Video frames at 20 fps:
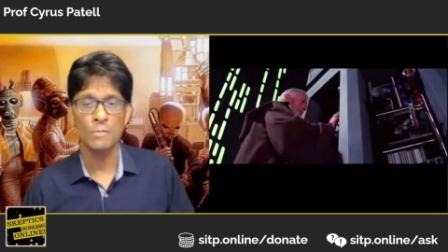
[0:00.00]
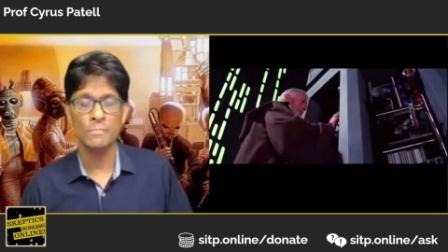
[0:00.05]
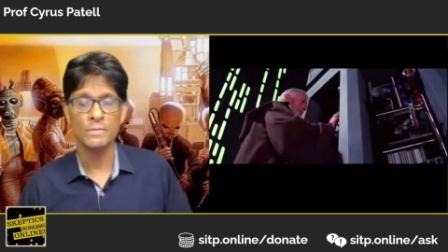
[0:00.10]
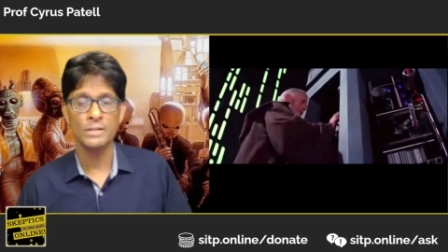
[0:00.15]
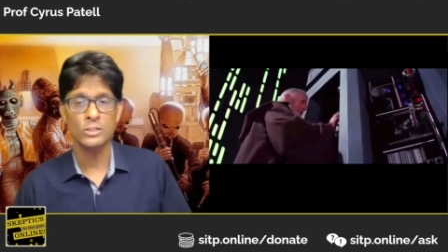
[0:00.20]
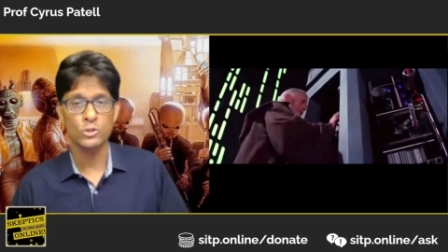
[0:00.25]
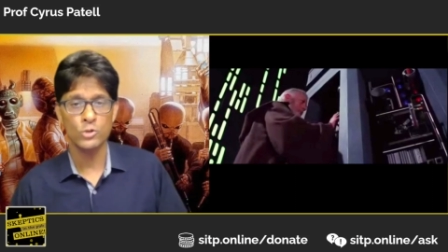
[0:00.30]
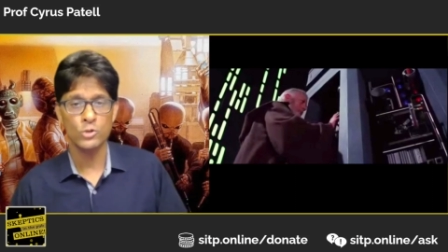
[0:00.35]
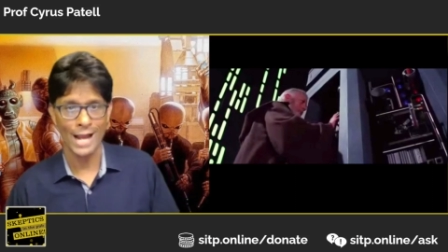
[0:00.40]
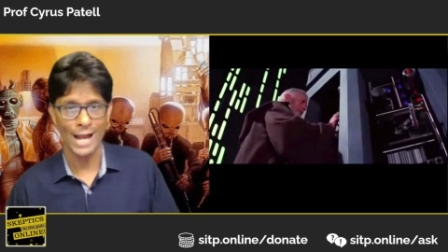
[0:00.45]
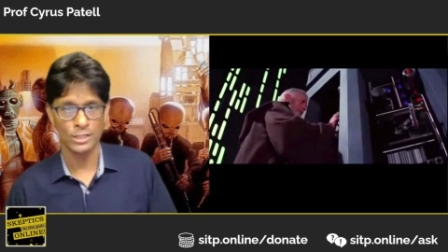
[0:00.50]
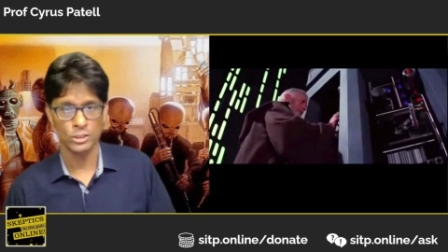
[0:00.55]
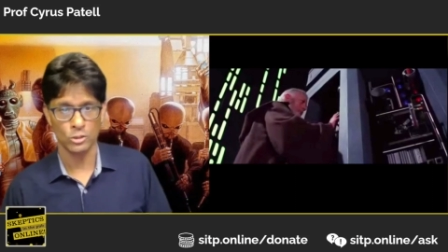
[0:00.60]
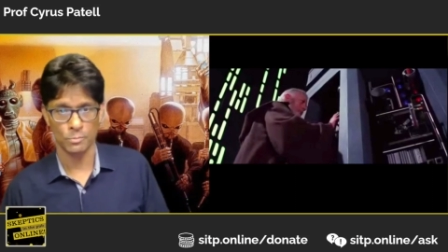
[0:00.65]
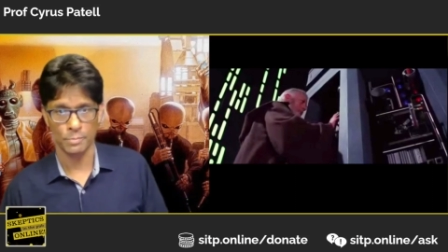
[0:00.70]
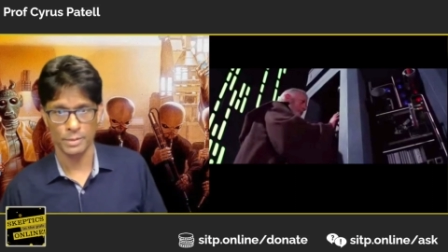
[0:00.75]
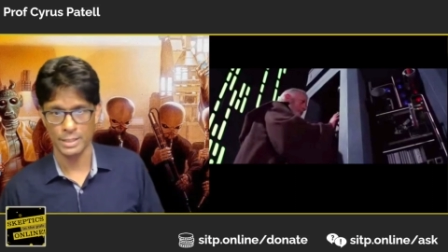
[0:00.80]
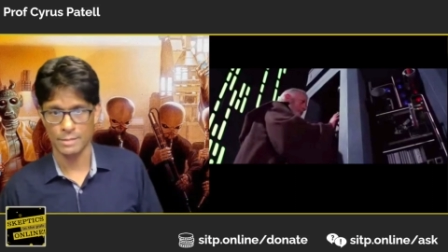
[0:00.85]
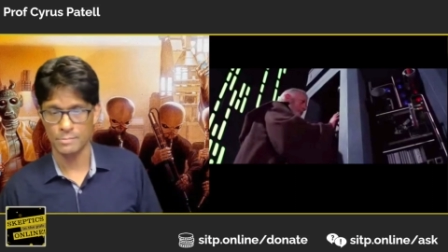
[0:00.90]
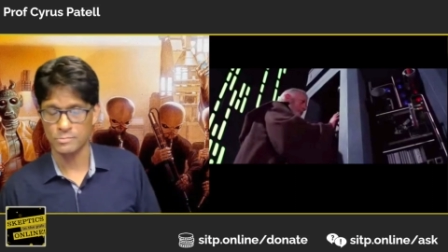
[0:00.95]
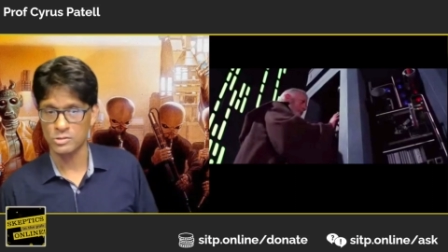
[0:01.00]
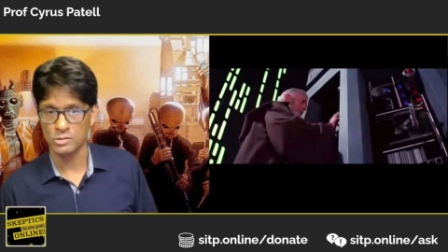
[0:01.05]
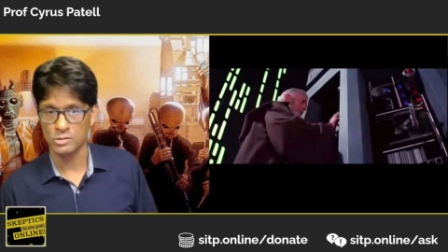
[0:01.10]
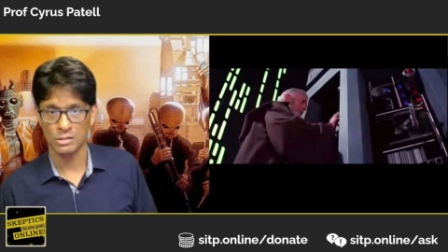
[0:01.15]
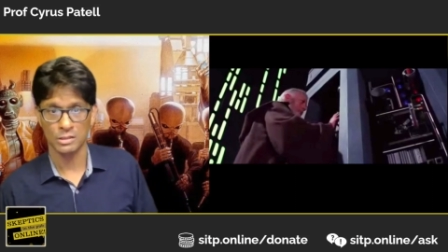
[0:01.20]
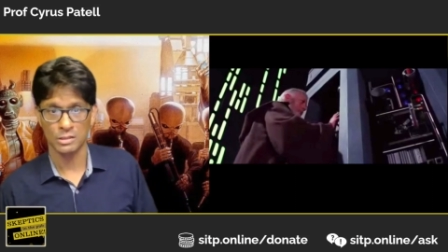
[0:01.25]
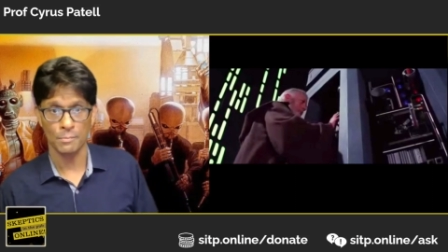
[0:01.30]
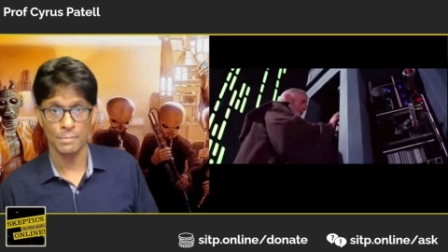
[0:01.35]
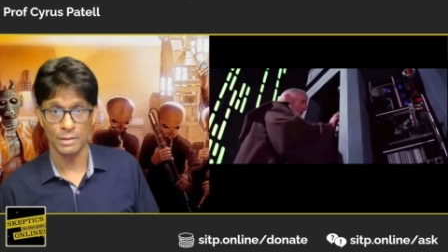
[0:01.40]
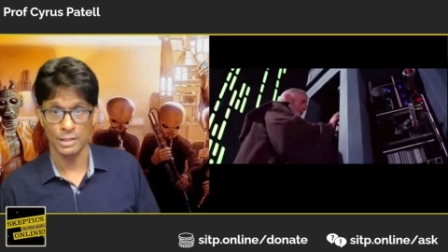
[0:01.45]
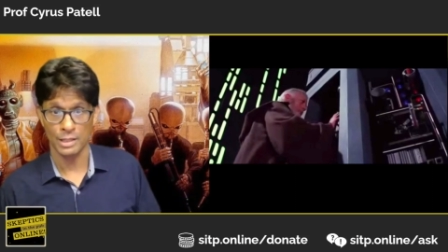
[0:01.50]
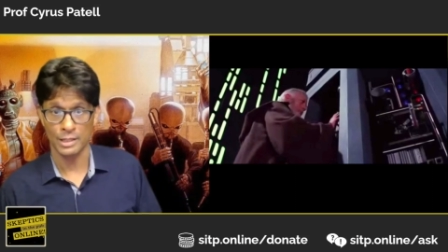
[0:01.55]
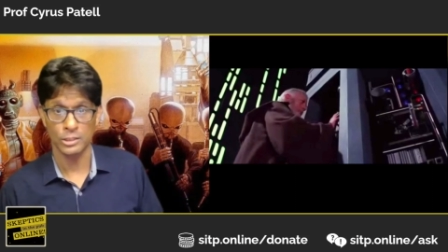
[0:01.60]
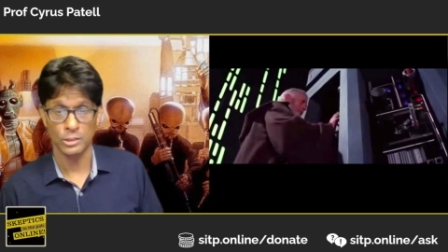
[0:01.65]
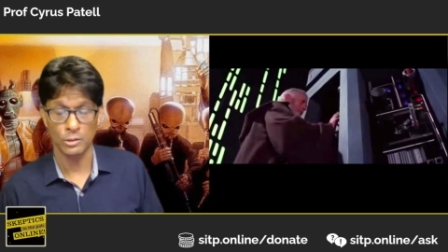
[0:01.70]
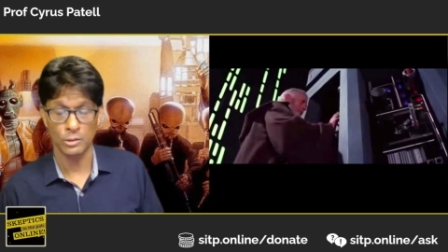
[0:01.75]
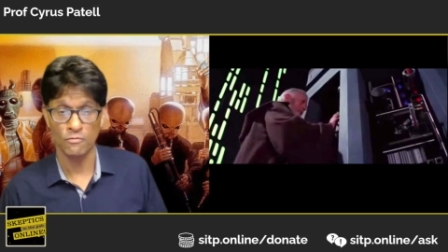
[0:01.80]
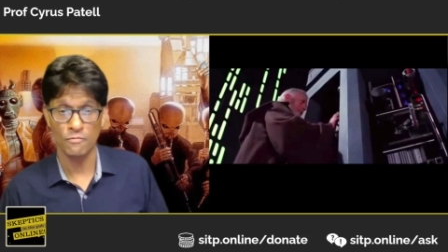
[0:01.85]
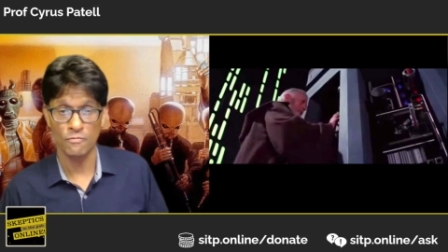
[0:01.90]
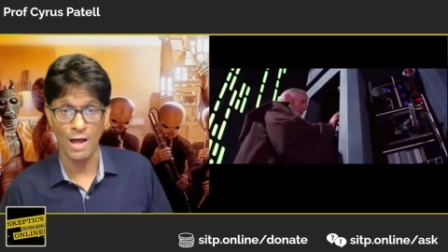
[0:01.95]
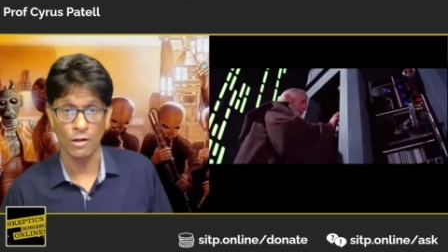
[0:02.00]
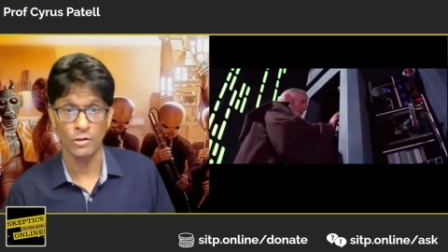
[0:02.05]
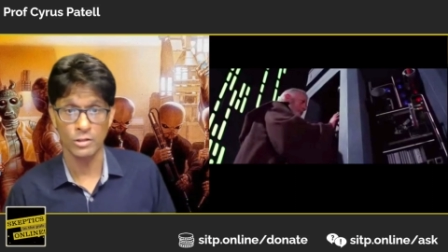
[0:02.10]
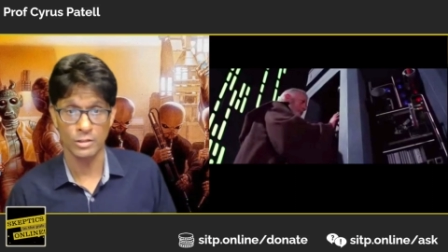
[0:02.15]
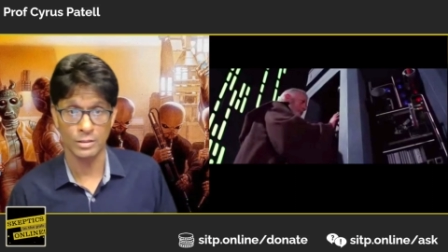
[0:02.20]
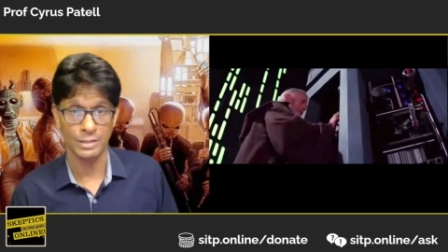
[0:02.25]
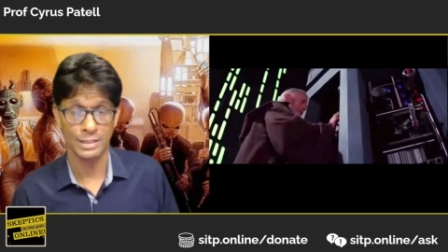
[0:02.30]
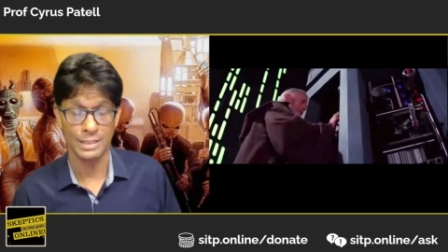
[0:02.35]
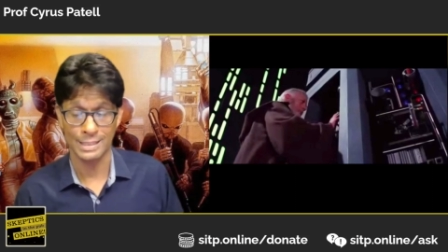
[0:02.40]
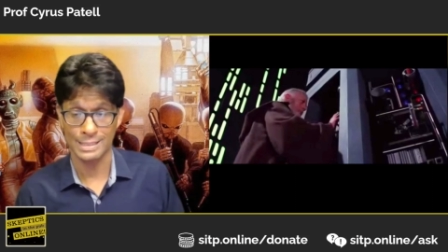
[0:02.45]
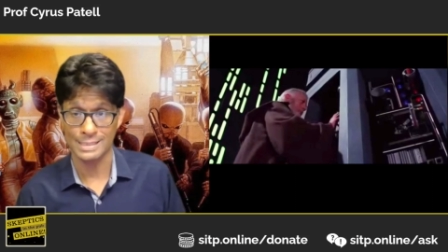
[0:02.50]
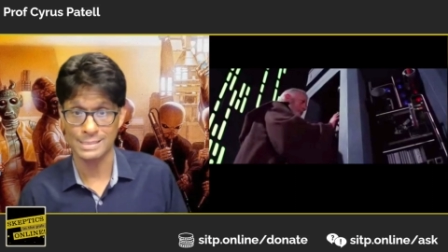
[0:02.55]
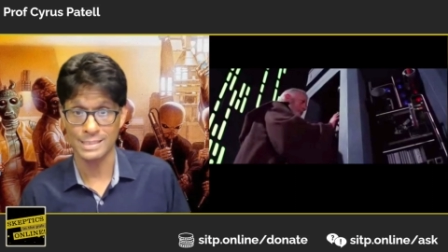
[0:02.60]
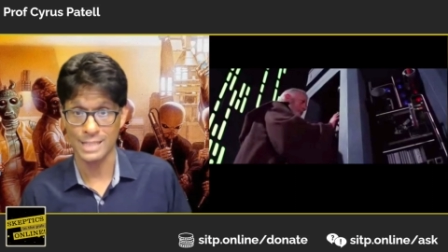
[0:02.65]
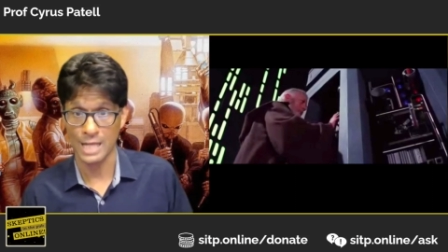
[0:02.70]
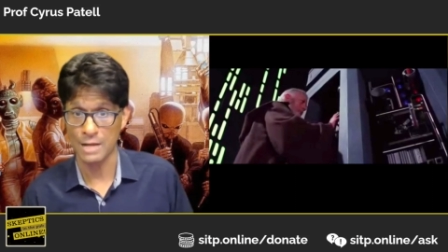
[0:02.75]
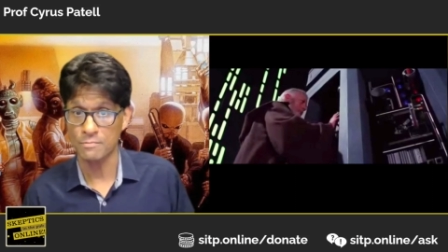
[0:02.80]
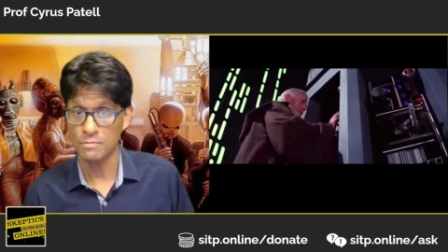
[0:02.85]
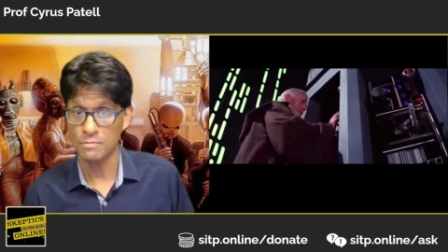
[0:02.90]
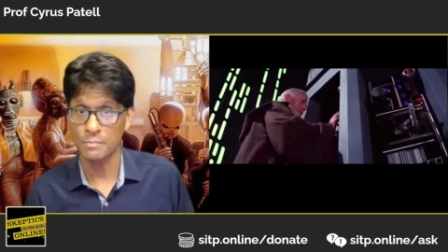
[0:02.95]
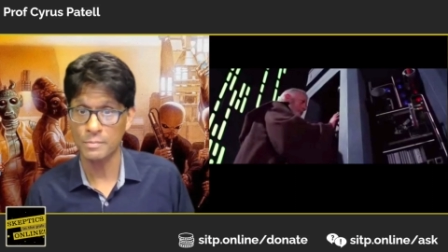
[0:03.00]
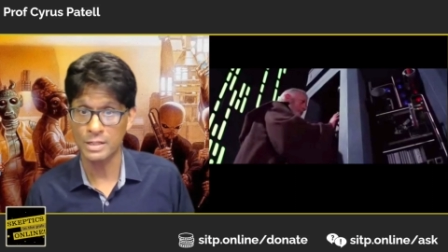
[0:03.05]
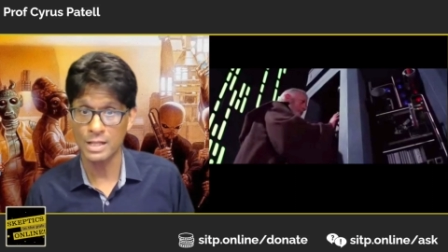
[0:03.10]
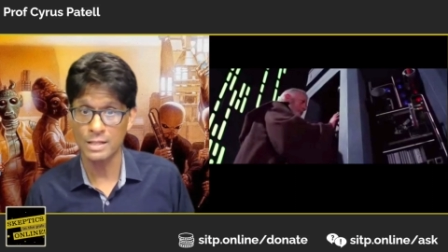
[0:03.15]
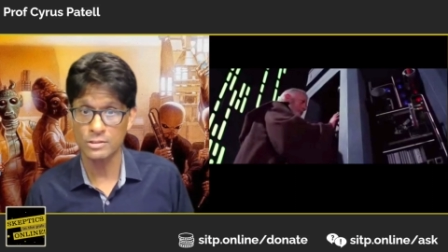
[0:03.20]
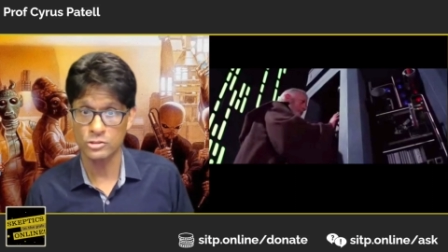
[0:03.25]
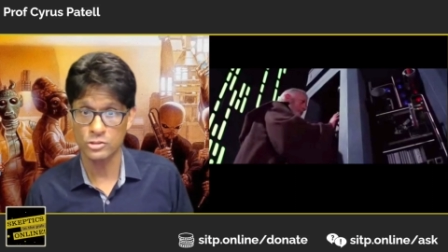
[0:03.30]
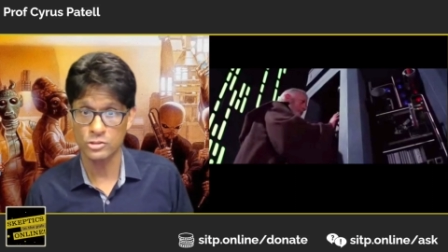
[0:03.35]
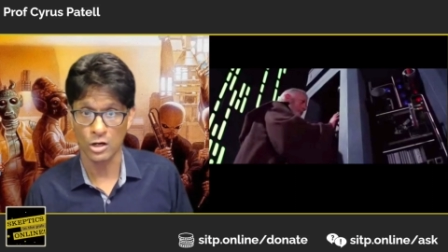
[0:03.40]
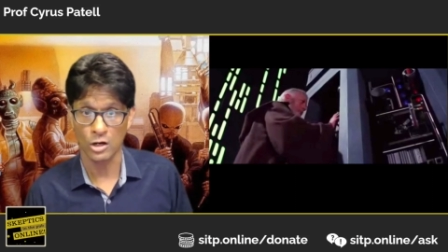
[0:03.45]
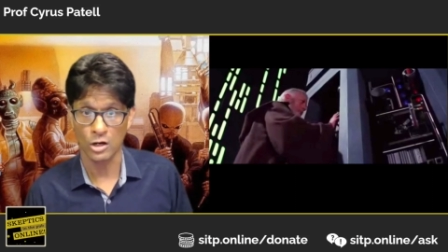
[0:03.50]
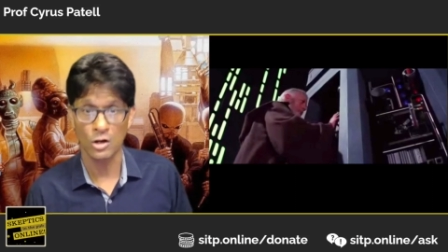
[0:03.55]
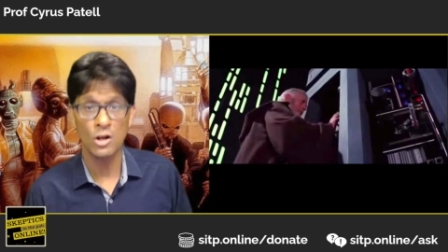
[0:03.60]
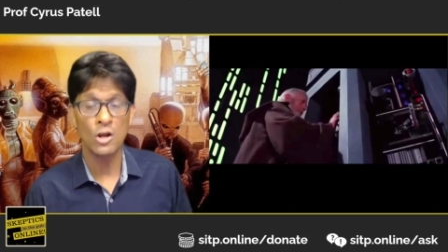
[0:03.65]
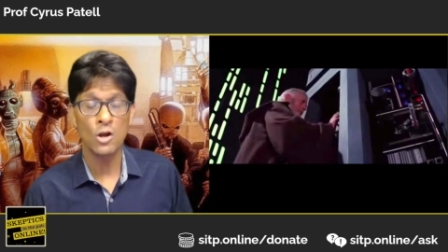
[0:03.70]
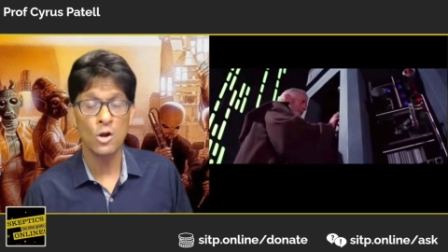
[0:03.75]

the tractor beam so that the Millennium Falcon can escape from the Death Star,